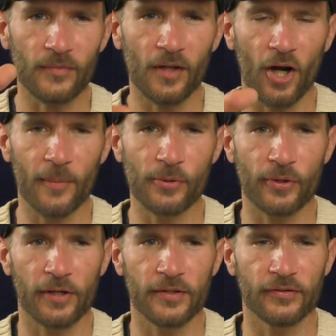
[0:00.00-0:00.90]

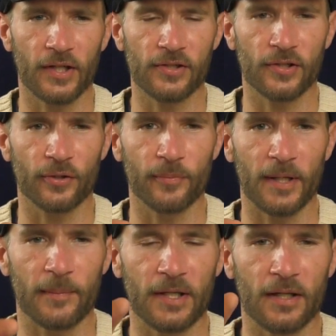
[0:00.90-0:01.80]
arbitrary distinction, or
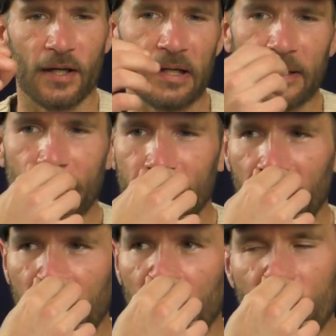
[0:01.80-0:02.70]
maybe uh,
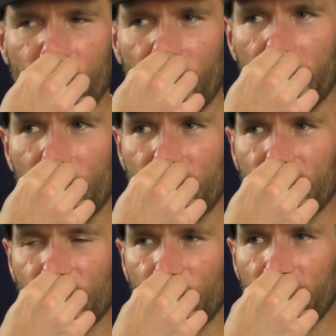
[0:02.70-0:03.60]
not arbitrary, but
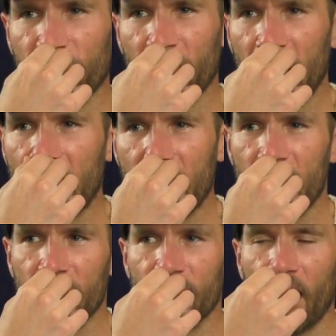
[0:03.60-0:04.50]
just sort of
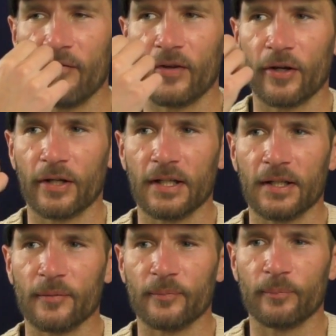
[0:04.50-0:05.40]
not
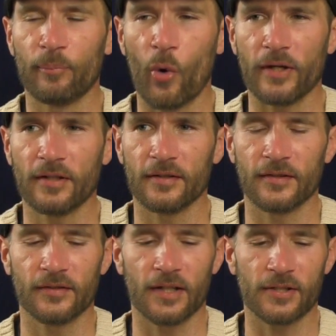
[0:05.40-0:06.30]
very pointed
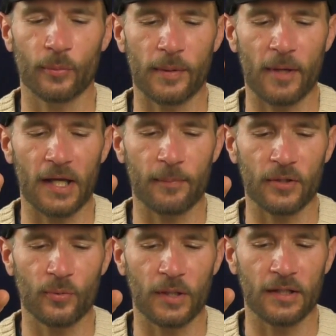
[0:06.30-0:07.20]
distinction we make
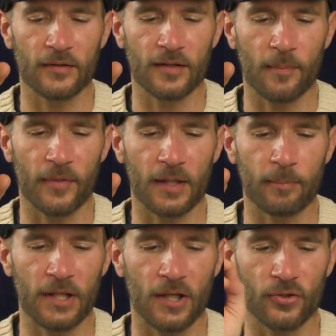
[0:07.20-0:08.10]
between something
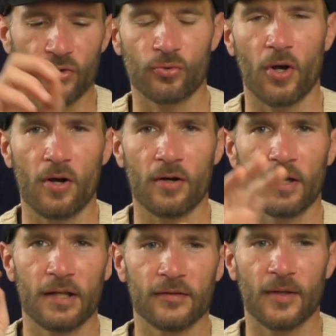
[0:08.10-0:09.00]
being
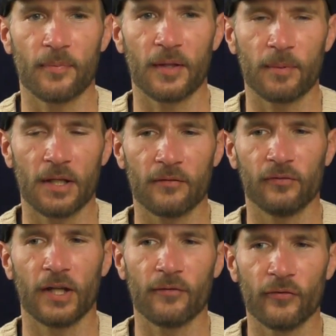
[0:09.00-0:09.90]
strong and something being
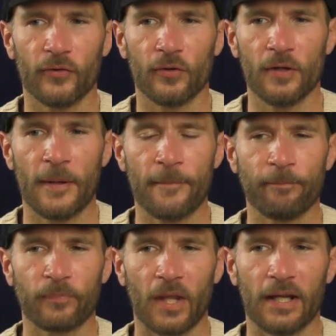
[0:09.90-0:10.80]
flavorful.
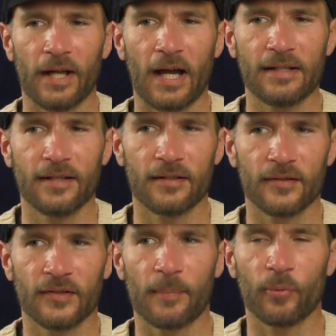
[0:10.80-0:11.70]
And I tend to
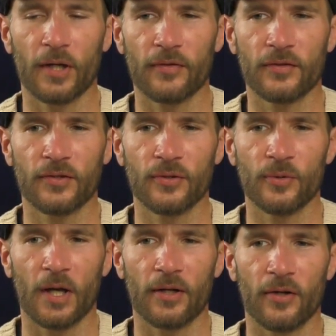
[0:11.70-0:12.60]
separate the
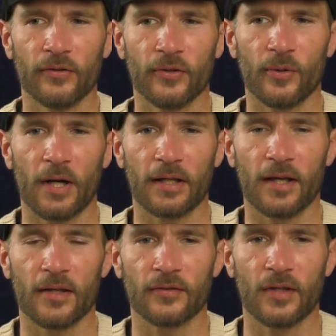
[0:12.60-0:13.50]
two, and also, I
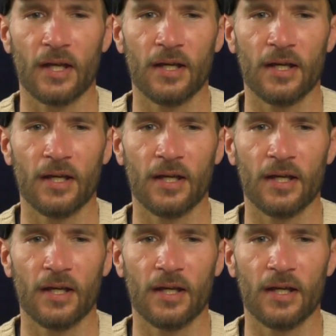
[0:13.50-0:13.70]
guess,